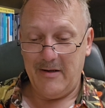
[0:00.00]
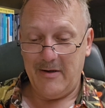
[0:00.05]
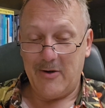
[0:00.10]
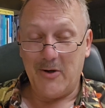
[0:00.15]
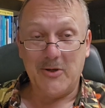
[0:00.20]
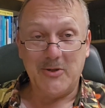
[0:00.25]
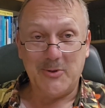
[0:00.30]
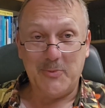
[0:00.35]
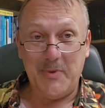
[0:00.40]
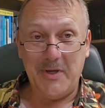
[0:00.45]

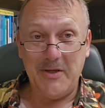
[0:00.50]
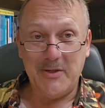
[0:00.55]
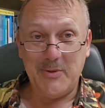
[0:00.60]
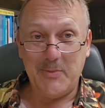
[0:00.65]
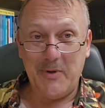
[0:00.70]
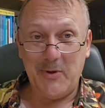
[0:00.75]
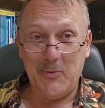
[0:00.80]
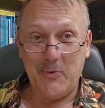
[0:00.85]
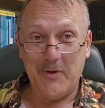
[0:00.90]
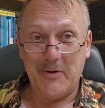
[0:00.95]
God's peace
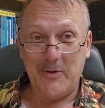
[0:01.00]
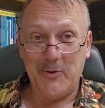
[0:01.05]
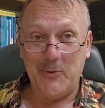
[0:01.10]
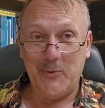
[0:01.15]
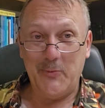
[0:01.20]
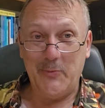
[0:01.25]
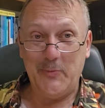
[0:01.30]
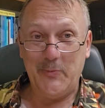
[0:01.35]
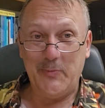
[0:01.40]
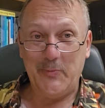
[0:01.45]
be with you.
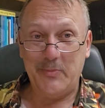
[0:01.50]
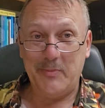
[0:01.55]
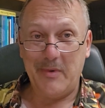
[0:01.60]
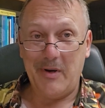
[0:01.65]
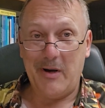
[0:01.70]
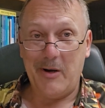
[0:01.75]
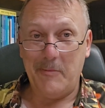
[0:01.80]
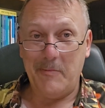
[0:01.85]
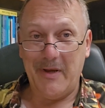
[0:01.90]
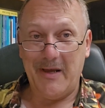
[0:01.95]

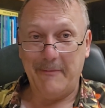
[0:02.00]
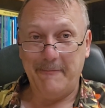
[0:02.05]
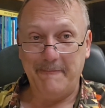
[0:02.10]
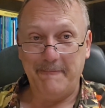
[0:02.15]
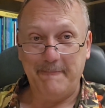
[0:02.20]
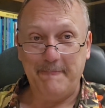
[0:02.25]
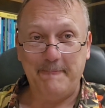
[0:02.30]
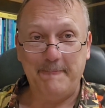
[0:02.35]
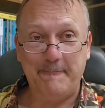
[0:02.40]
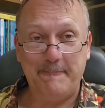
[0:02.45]
Amen.